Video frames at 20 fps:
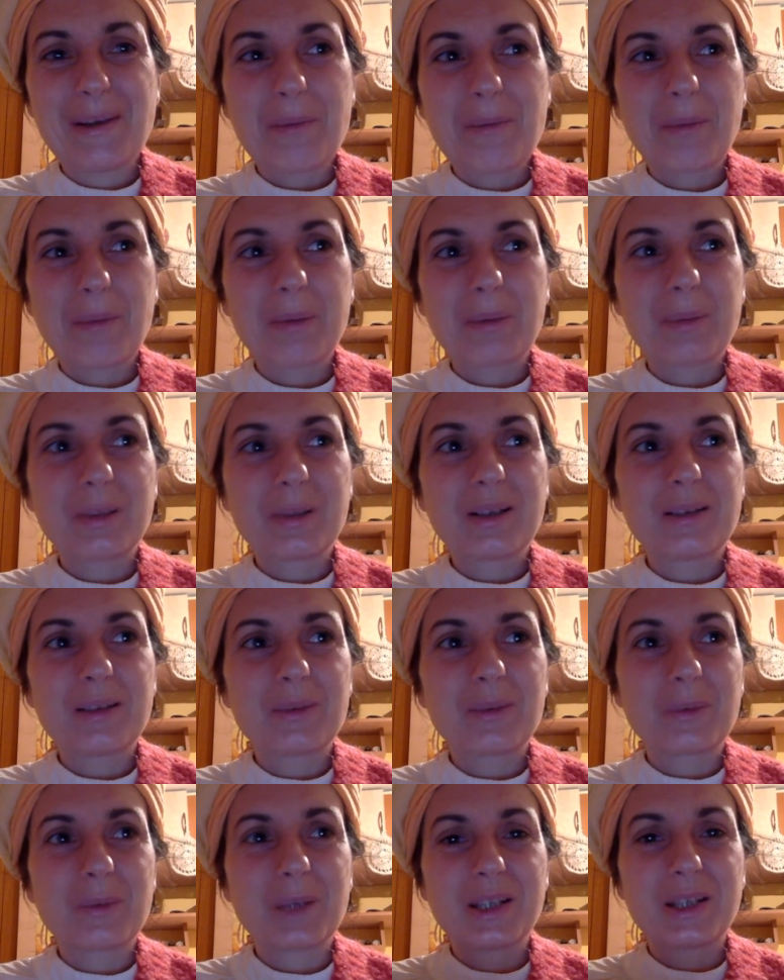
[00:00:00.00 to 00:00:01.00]
people,
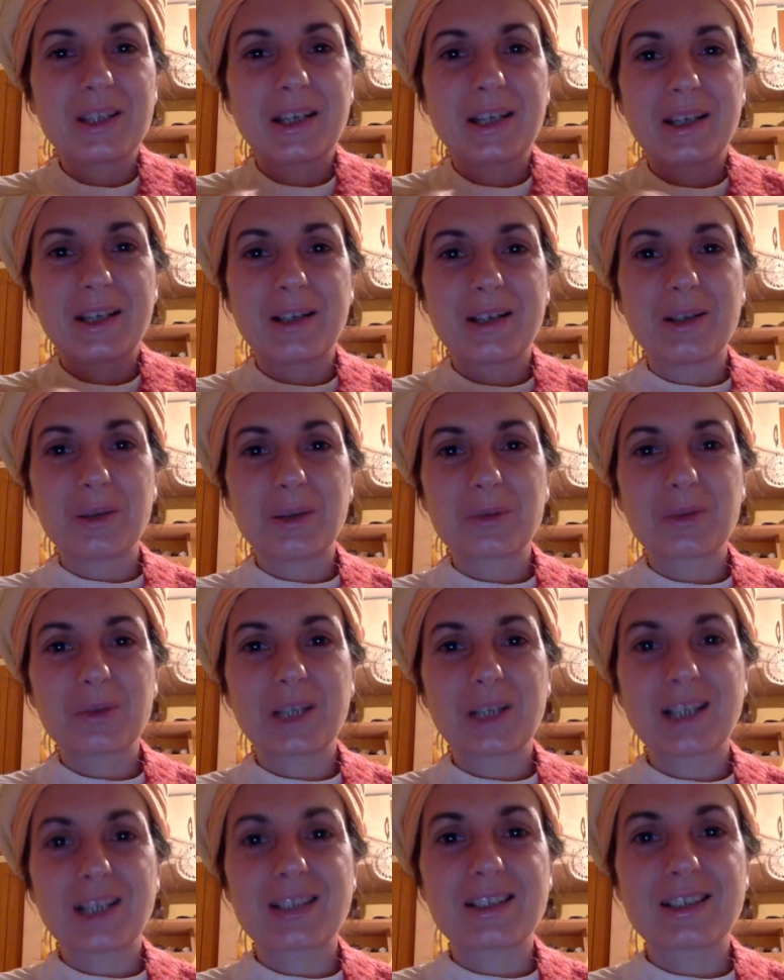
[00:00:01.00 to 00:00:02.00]
when they go to
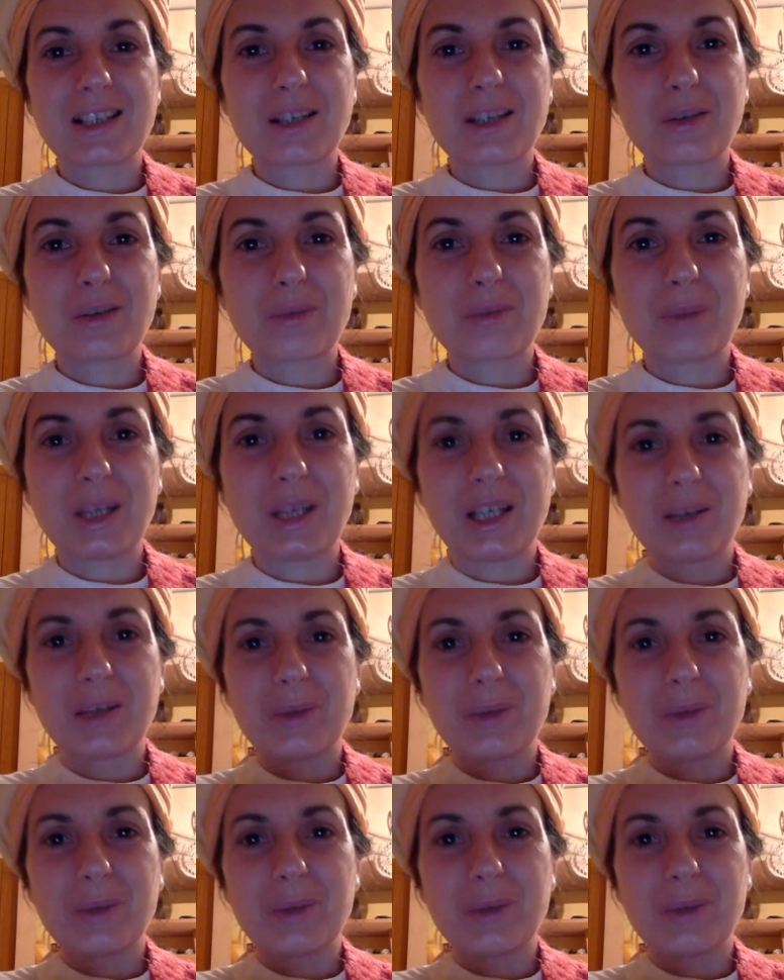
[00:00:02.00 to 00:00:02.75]
that state of being,